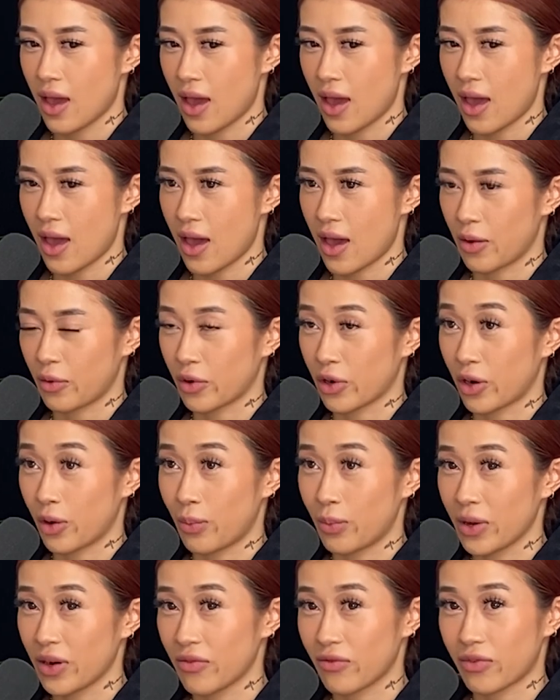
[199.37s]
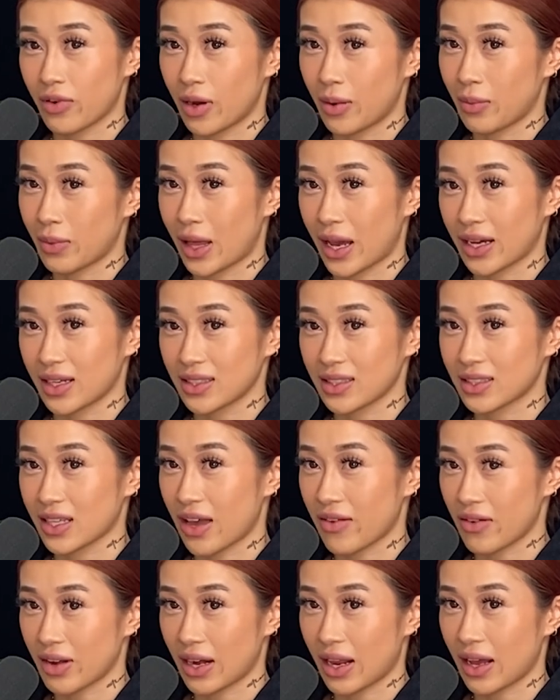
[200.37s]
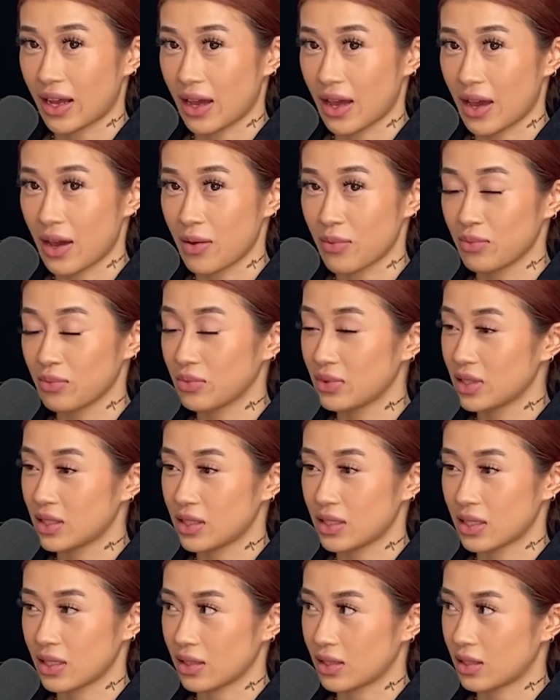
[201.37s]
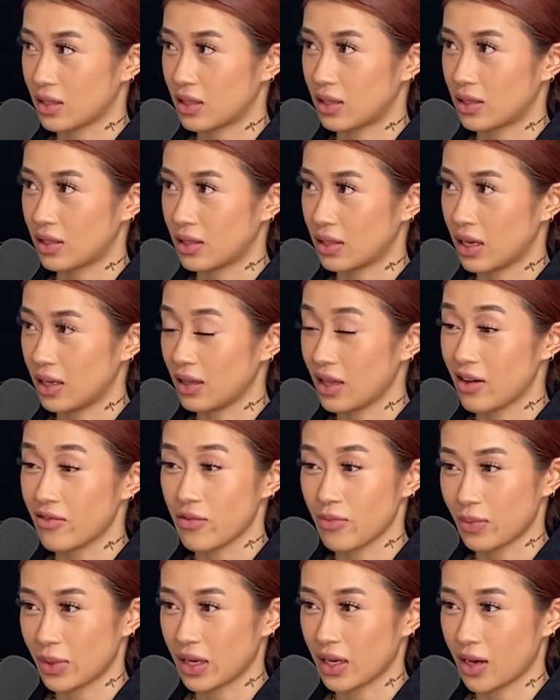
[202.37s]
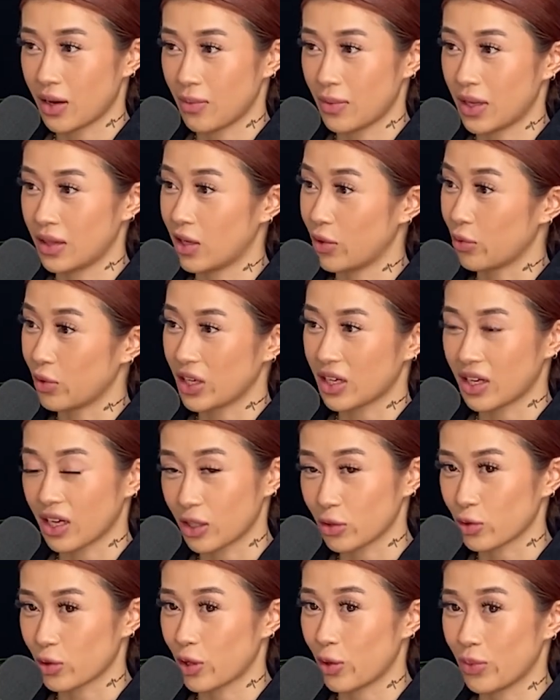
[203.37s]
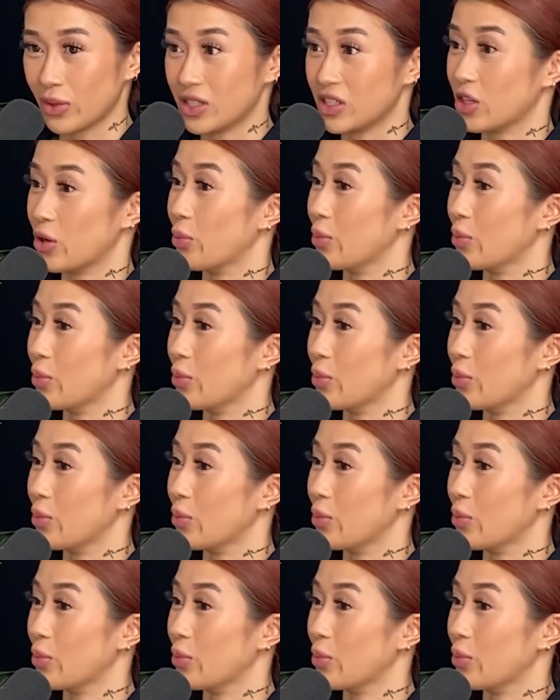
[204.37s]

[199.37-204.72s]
And we're open from like 7 a.m. till 11 p.m. and then weekends we're open till